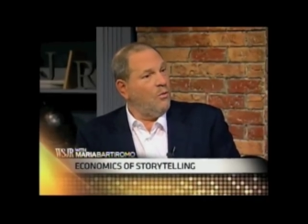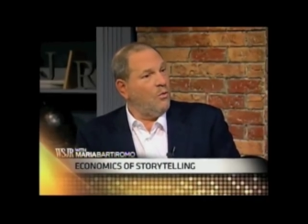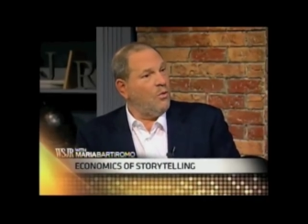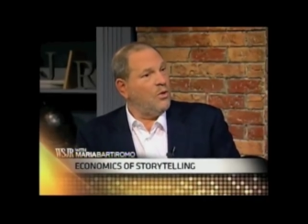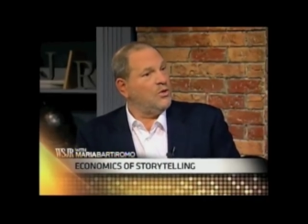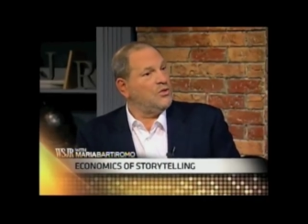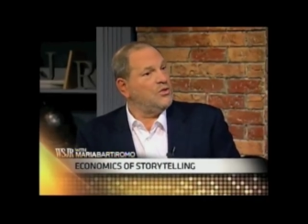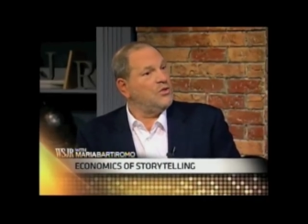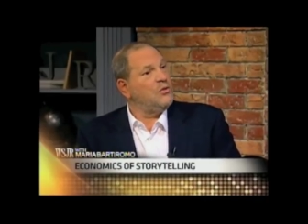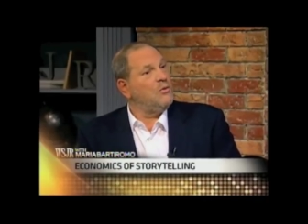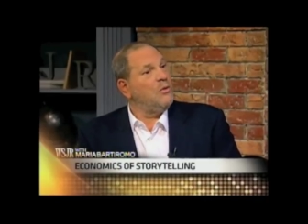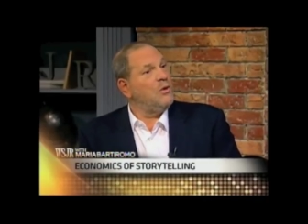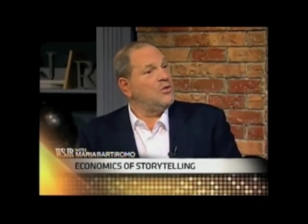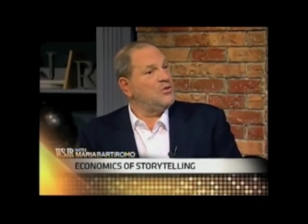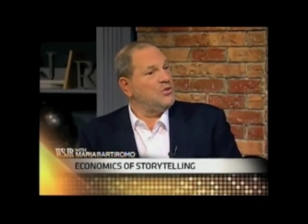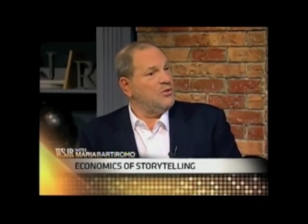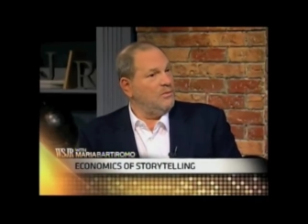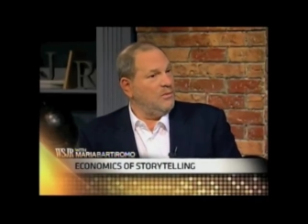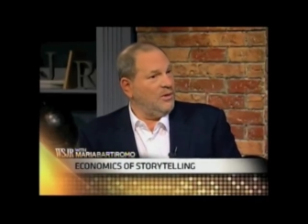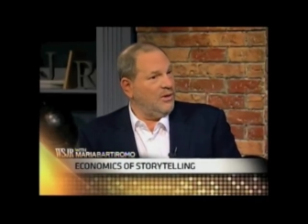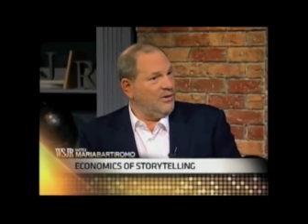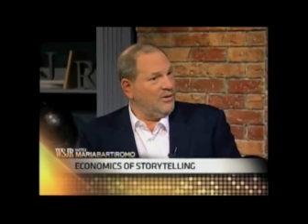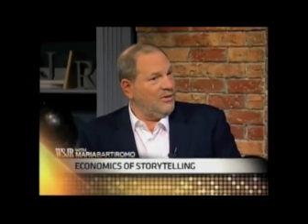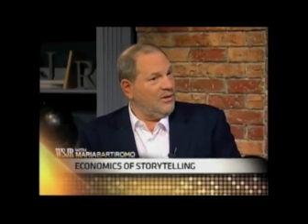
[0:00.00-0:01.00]
or a
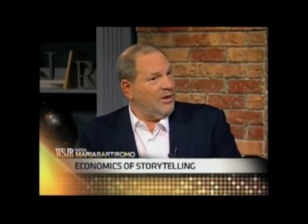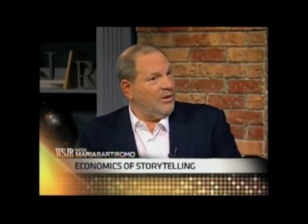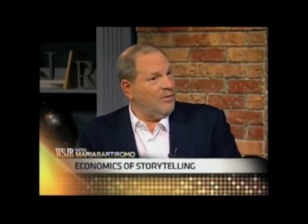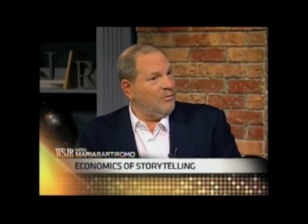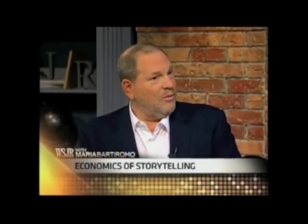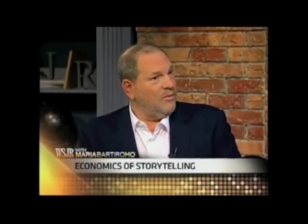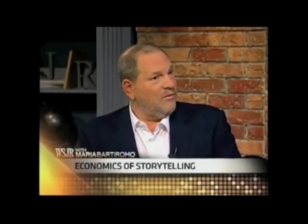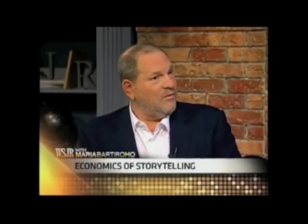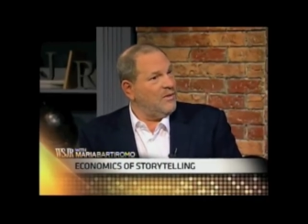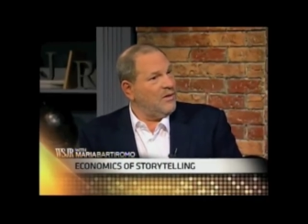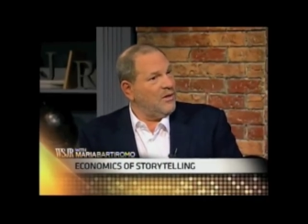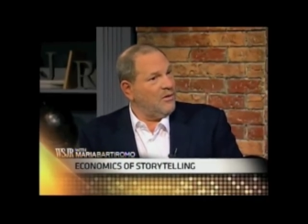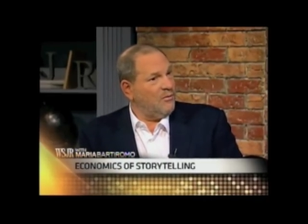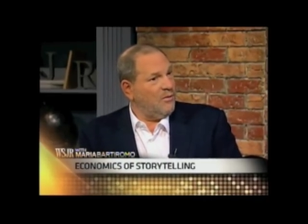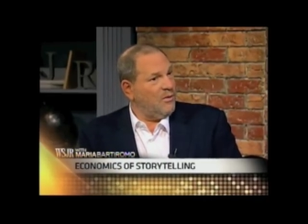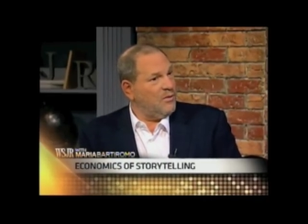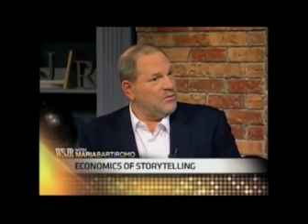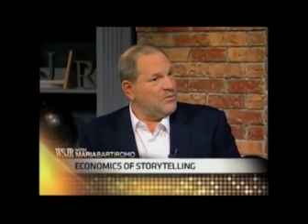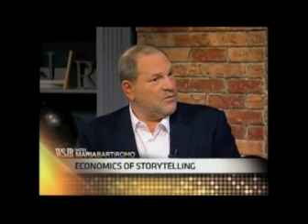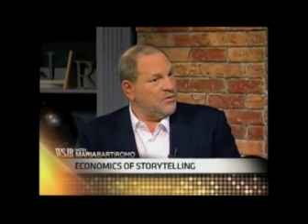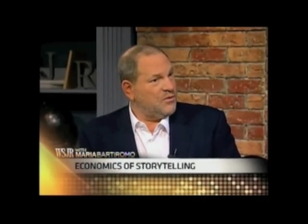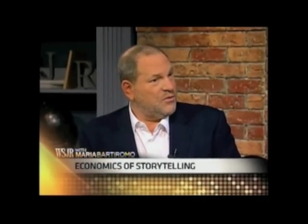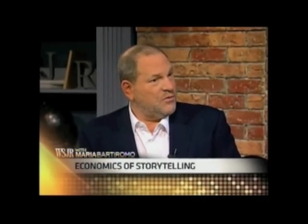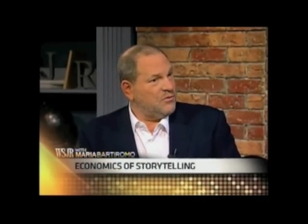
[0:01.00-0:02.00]
$200 million movie that
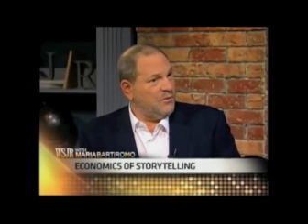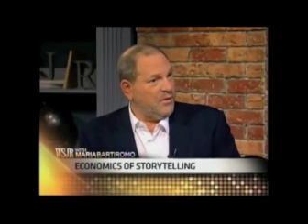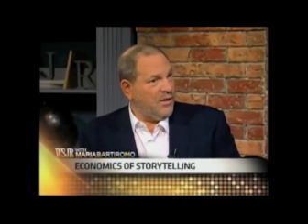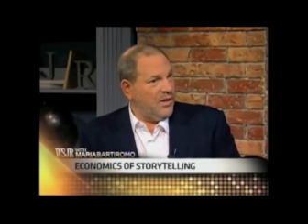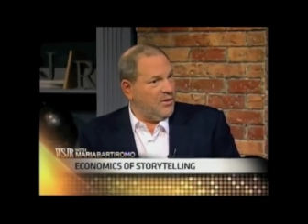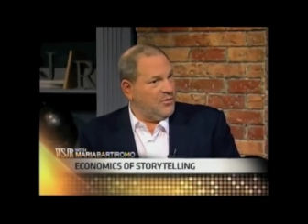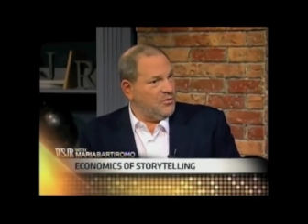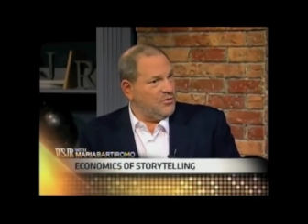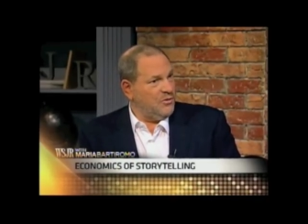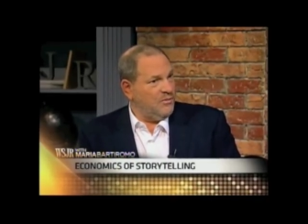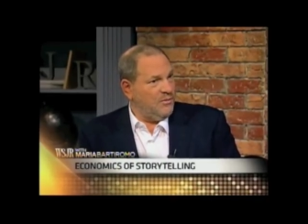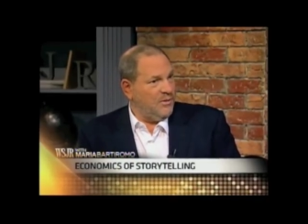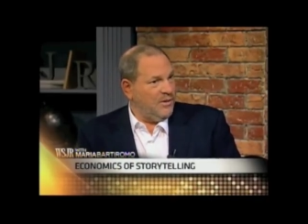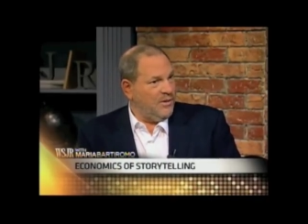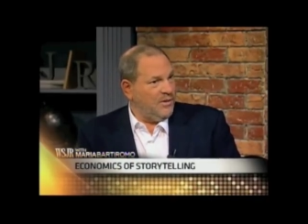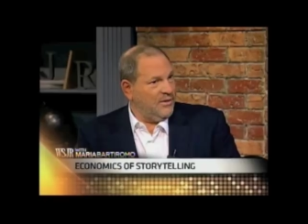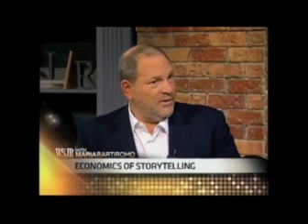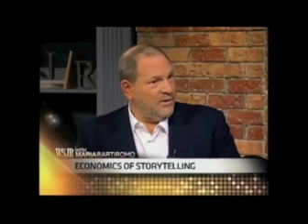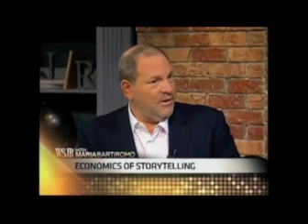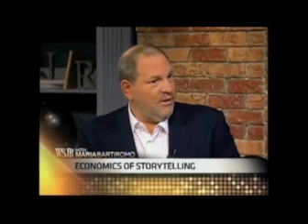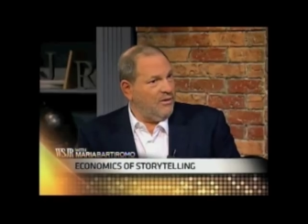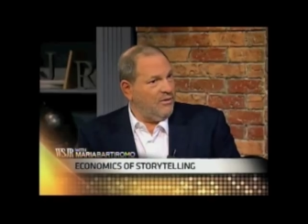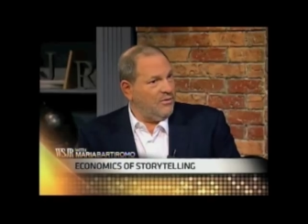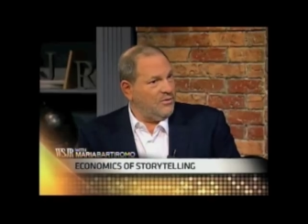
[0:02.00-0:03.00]
grosses $300
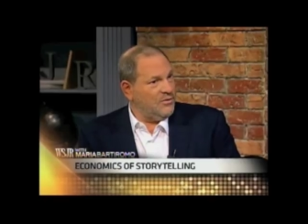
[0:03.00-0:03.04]
million.